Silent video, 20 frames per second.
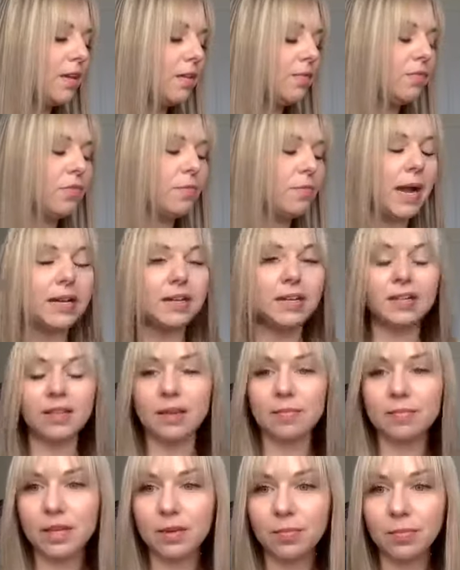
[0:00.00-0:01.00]
reminding
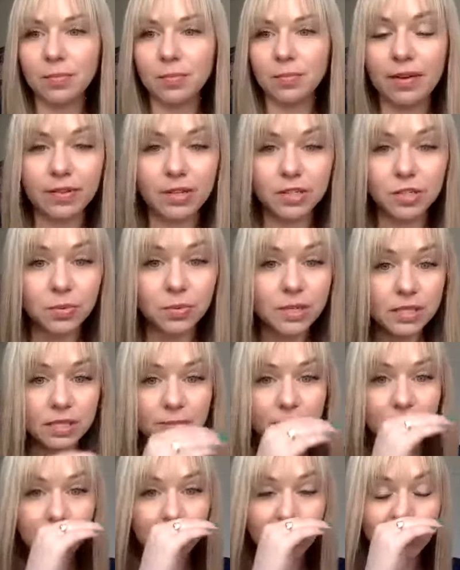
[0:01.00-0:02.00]
them that we have a join
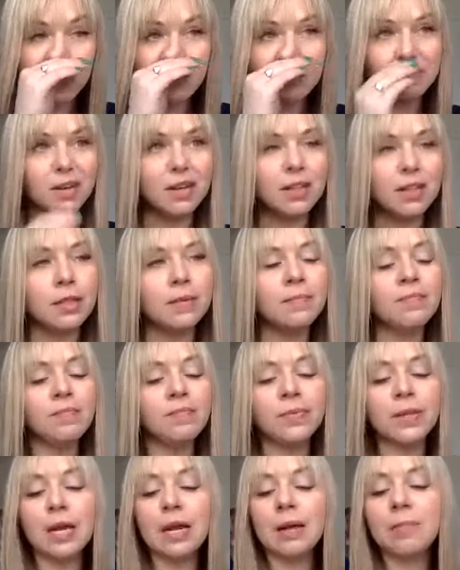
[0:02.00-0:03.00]
special this month,
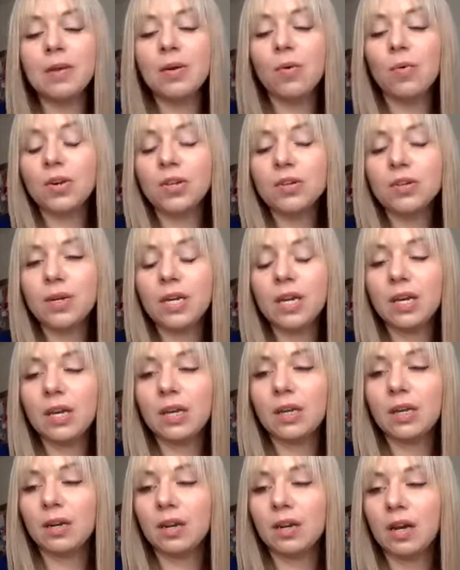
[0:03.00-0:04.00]
or you
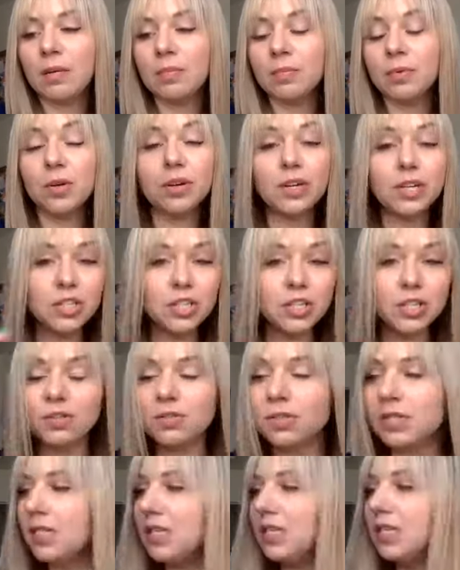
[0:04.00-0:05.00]
can nourish
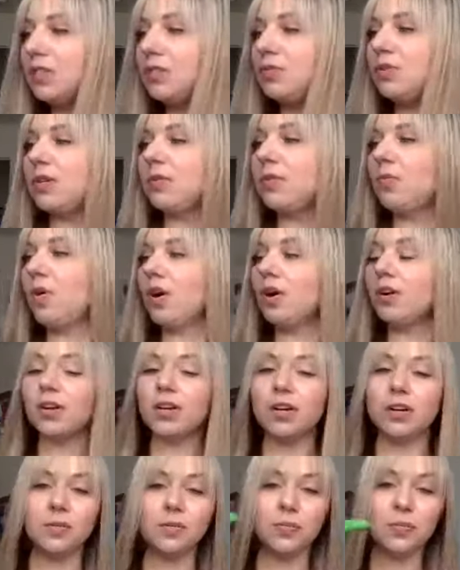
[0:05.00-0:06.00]
those seeds. You can
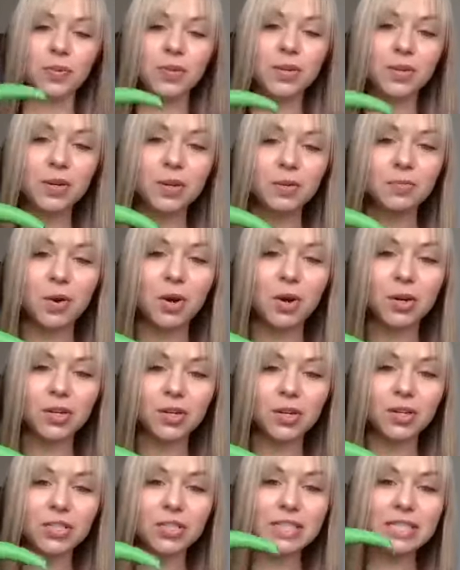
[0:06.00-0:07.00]
water
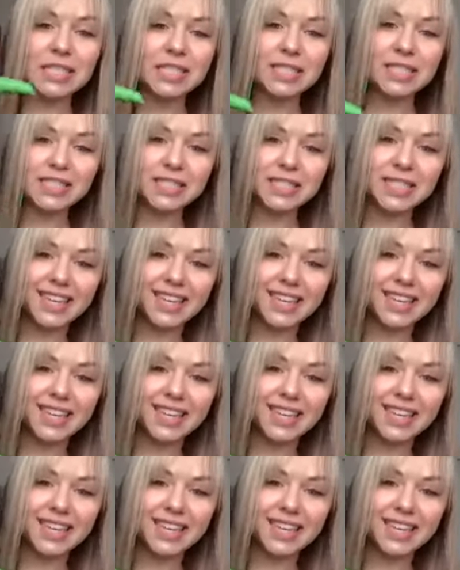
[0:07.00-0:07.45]
your seeds.